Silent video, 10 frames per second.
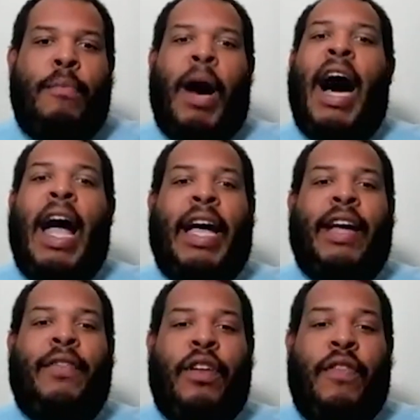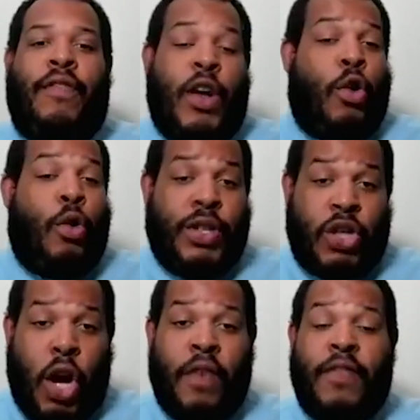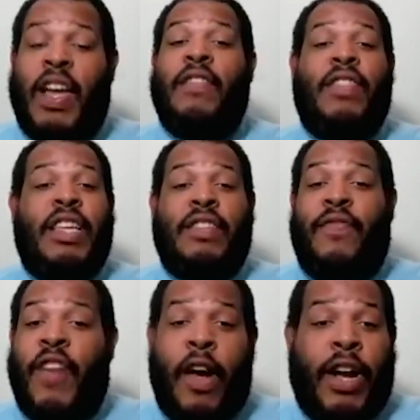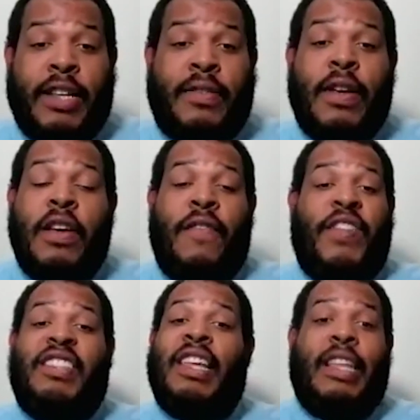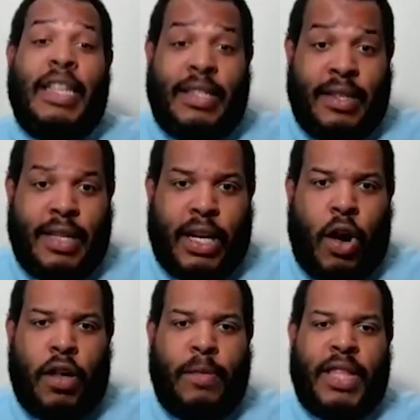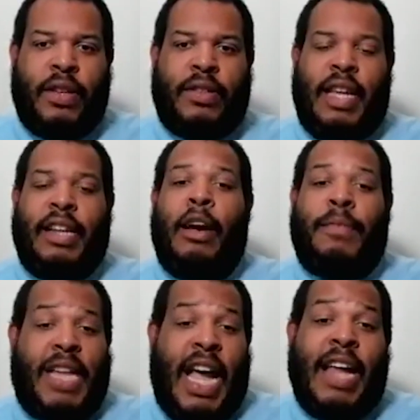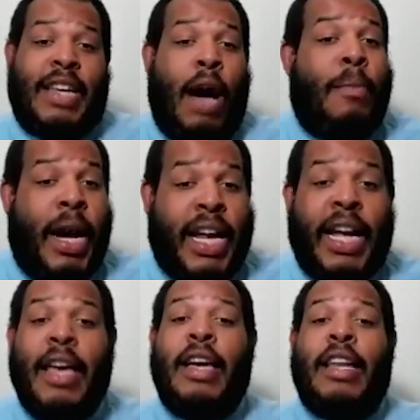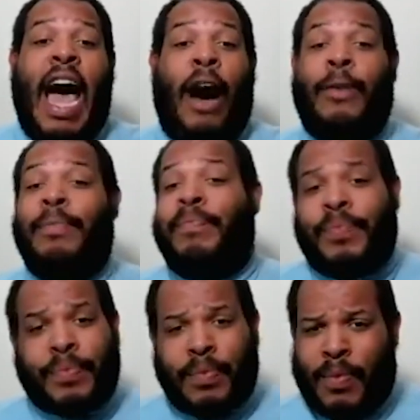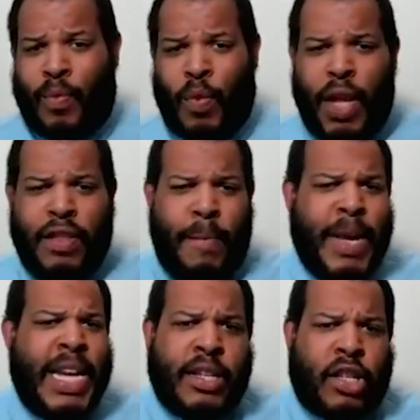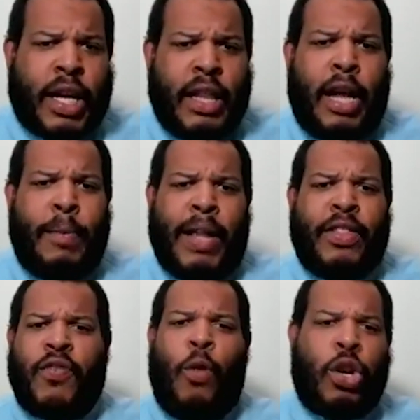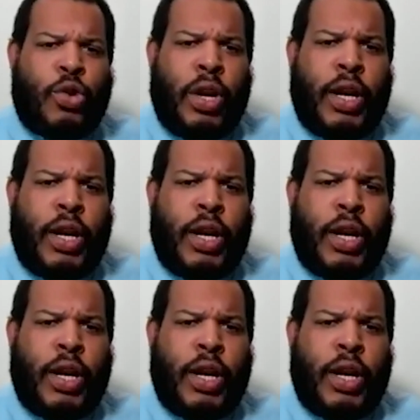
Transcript: by the Federal Reserve in these various facilities, as they call them, that they're setting up to hand out money. Now, the media is talking a lot about there's $4.5